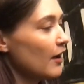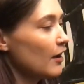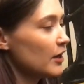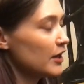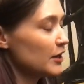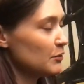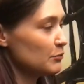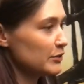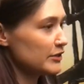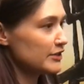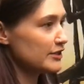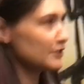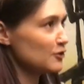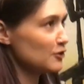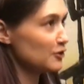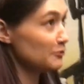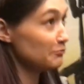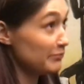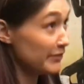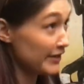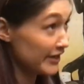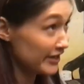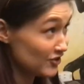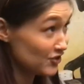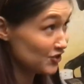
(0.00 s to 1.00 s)
he was
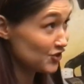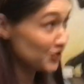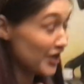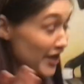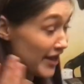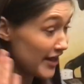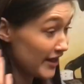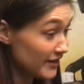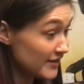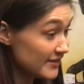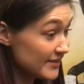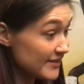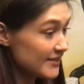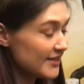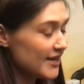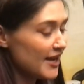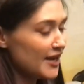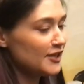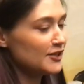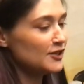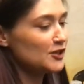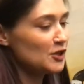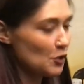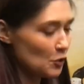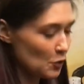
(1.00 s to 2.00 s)
caught by shells.
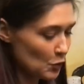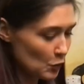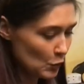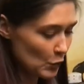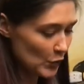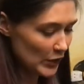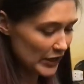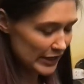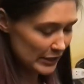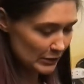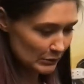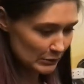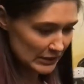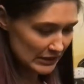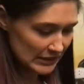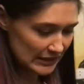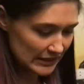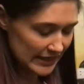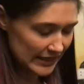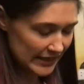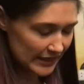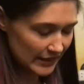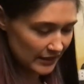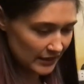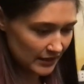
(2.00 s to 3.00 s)
So he were
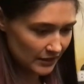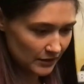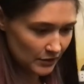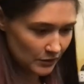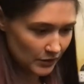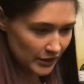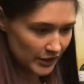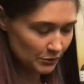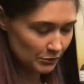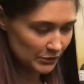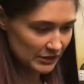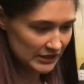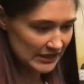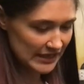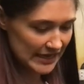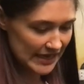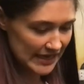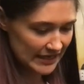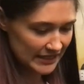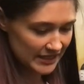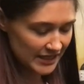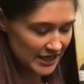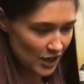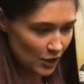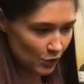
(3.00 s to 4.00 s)
uh, he was
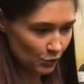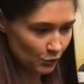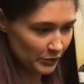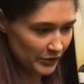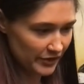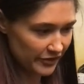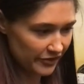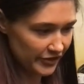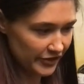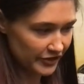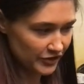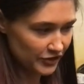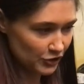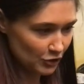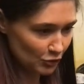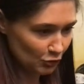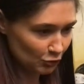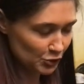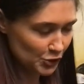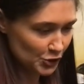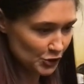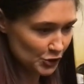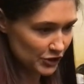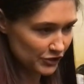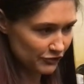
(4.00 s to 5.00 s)
laying down with the
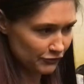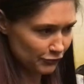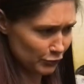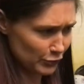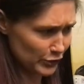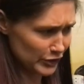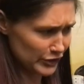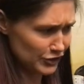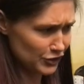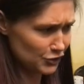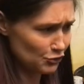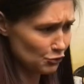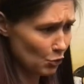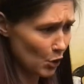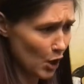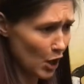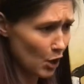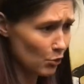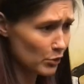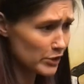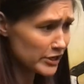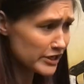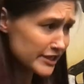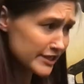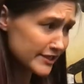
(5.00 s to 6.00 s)
soldiers for two
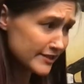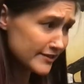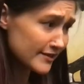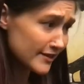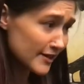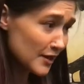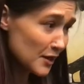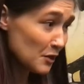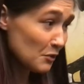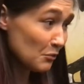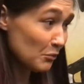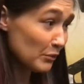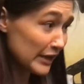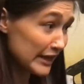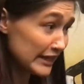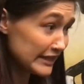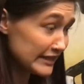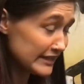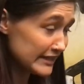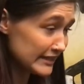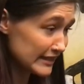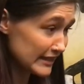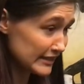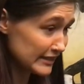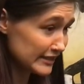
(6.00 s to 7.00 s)
hours,
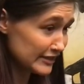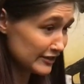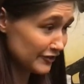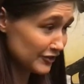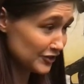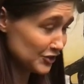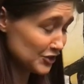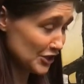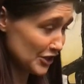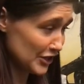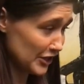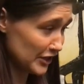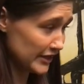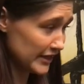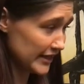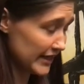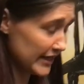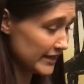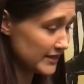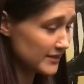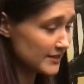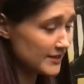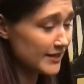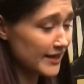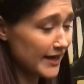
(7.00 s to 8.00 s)
waiting until shelling
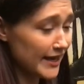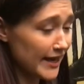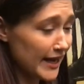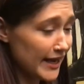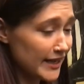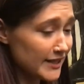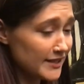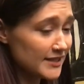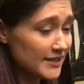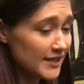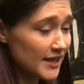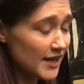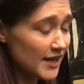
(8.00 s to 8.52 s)
ends, and